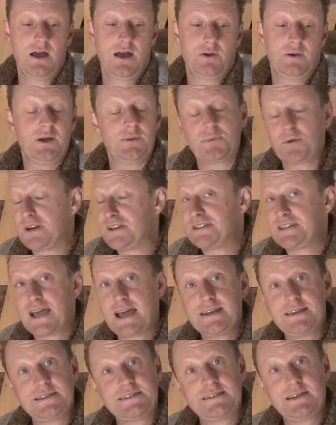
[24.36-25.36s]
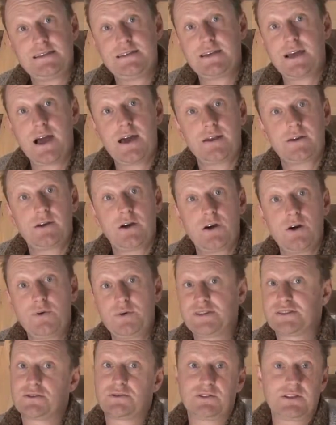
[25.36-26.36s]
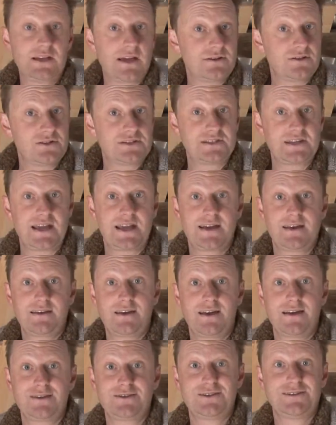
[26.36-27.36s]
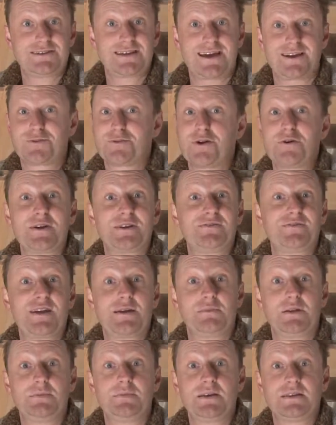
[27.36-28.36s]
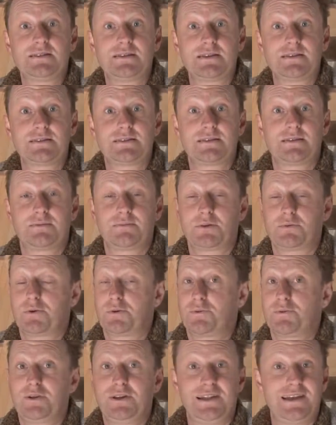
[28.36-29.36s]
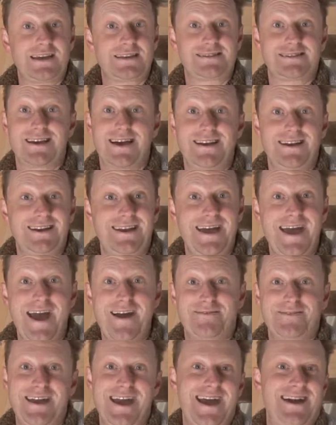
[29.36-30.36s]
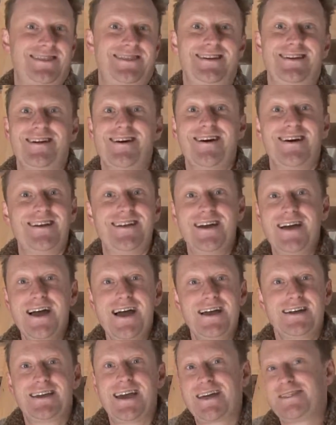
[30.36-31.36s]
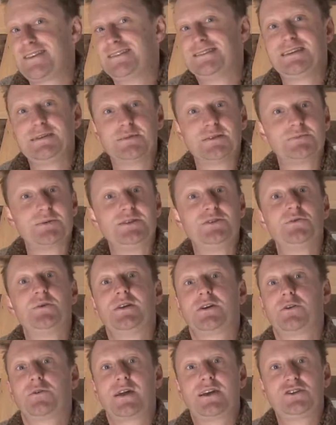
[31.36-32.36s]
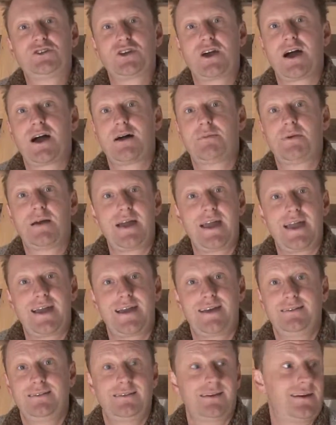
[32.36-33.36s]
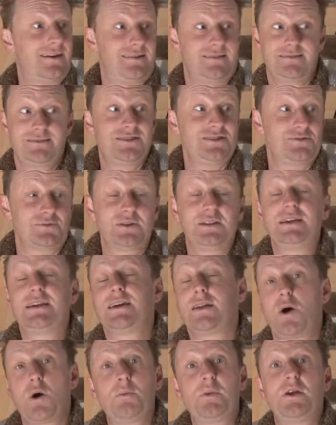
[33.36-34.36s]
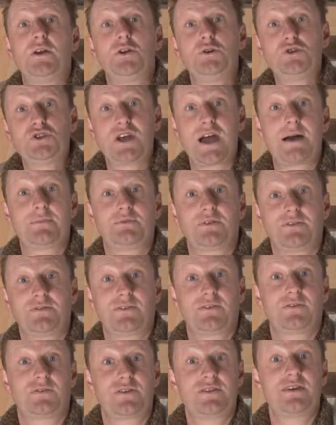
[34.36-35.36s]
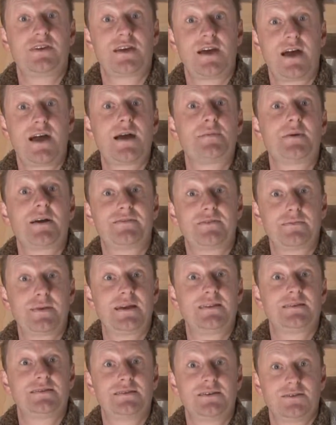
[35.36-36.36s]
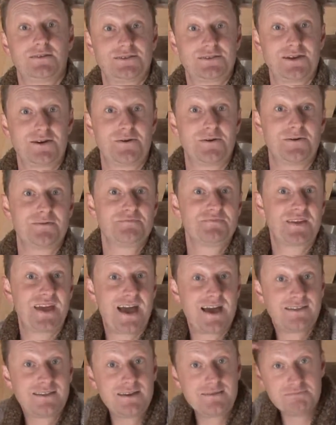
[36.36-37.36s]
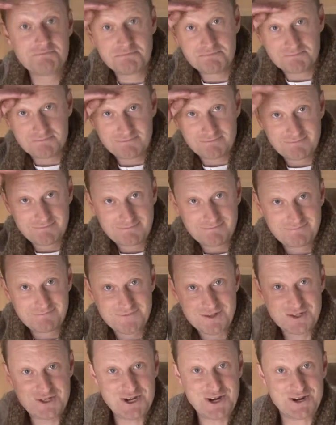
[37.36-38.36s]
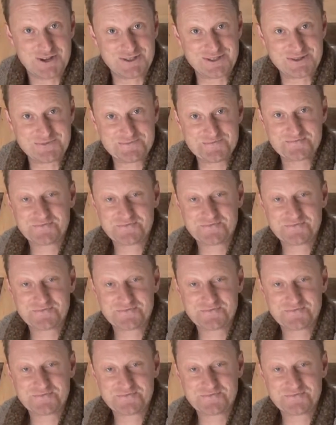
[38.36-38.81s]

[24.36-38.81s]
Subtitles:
We were pretty sad to see Deanna go. We certainly understand. She's got a growing family business, but we're really excited to have Kathy on. Kathy Zeman's been doing a great job, and she's really going to open a new chapter for the MFMA this year. So, Kathy, cheers.